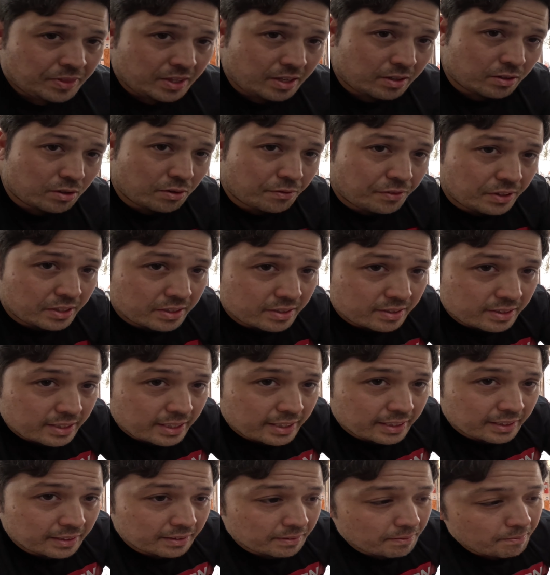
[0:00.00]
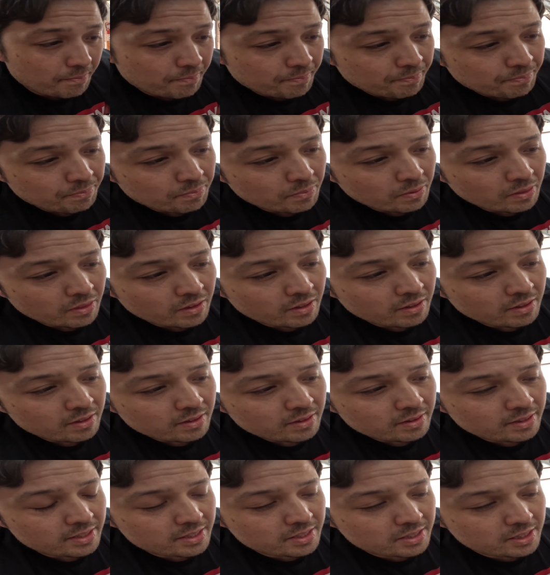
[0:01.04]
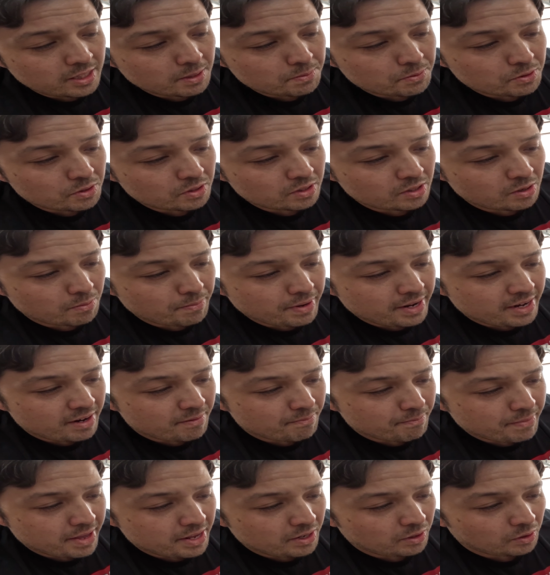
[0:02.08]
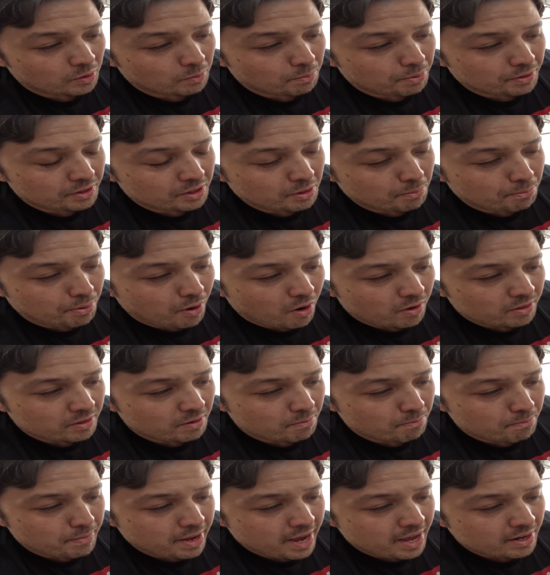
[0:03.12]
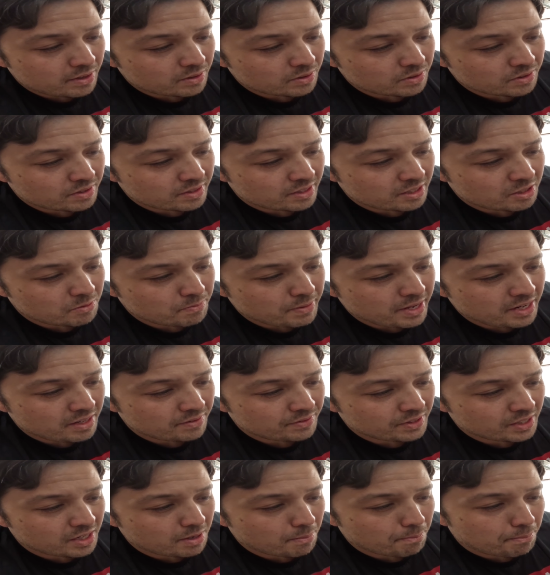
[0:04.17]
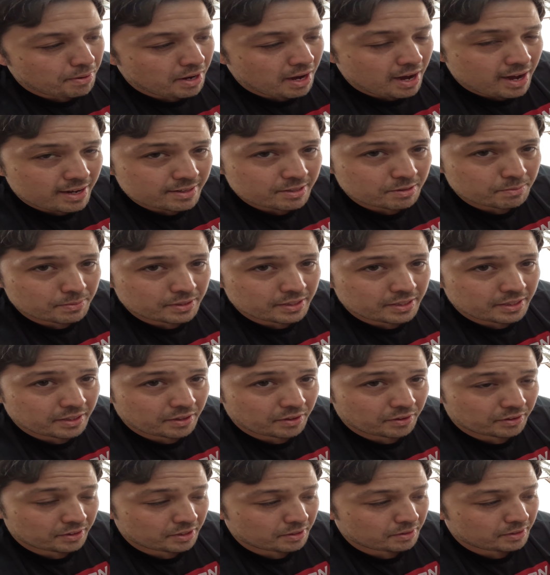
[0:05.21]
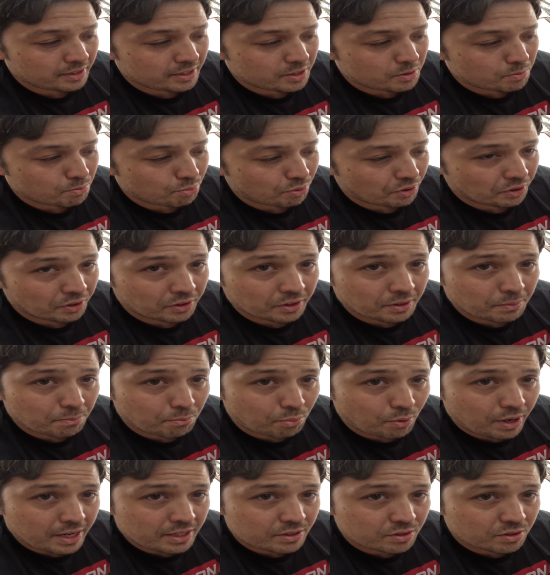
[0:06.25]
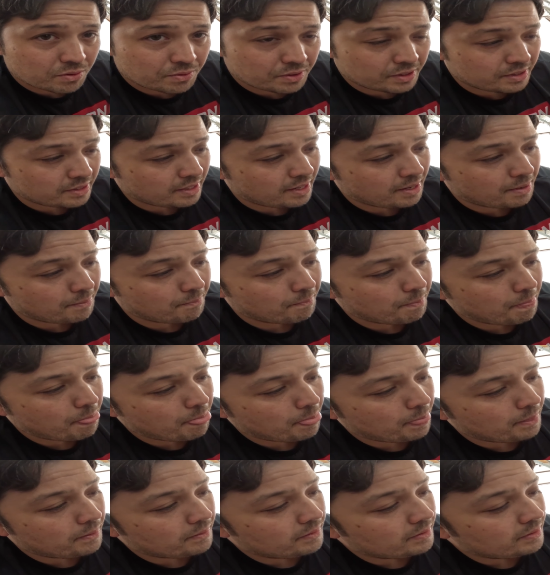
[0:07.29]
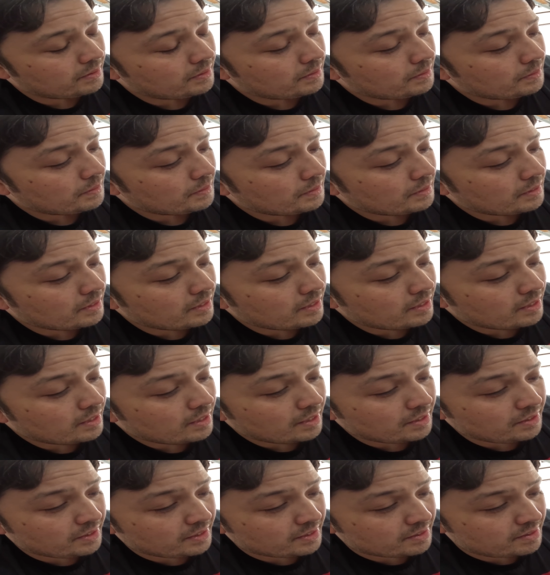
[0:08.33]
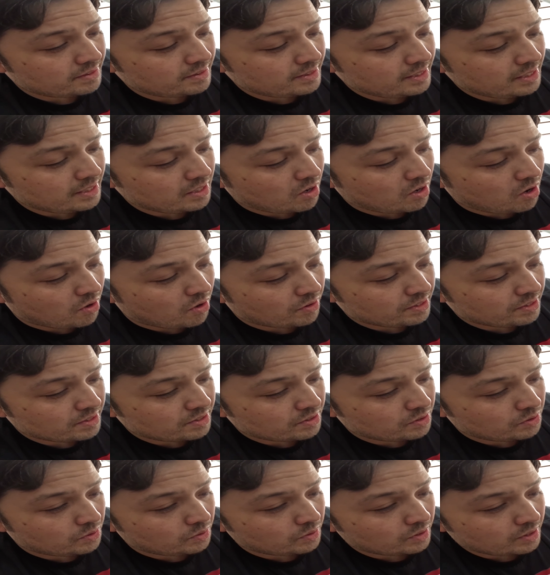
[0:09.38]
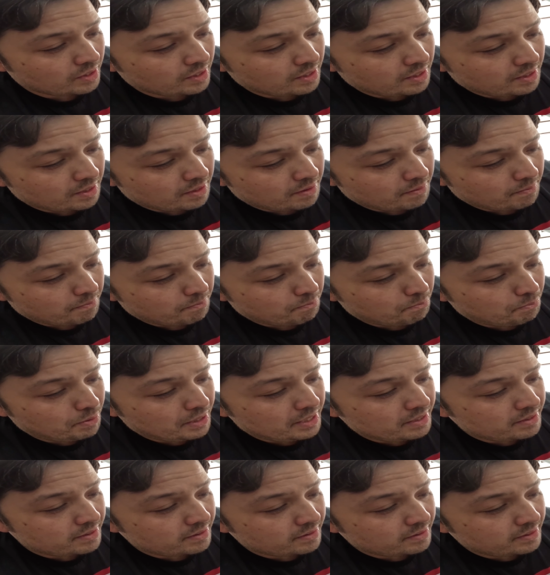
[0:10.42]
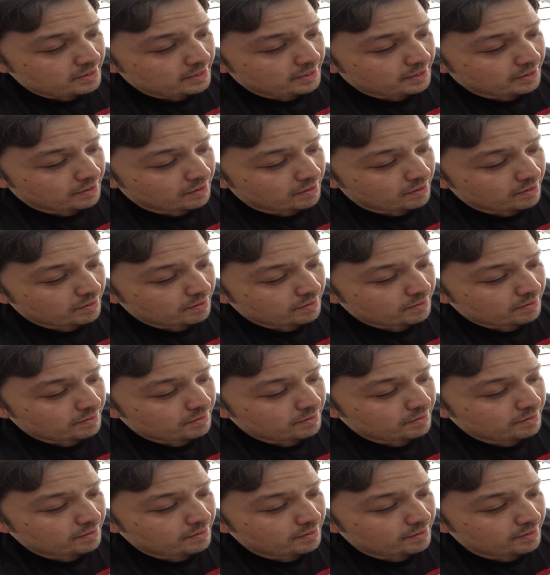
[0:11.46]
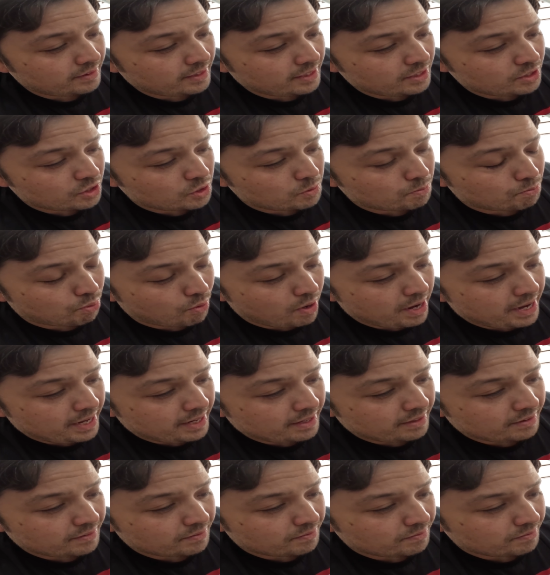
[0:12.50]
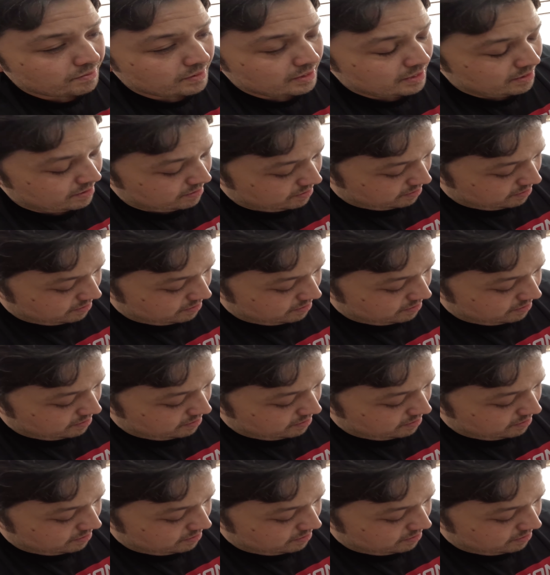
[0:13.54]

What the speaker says: I don't know if you can see it. These clips, they're made of metal, but the part that matters is made of a composite material that gets brittle and breaks over time. And you can see all these little pieces here. They just break, and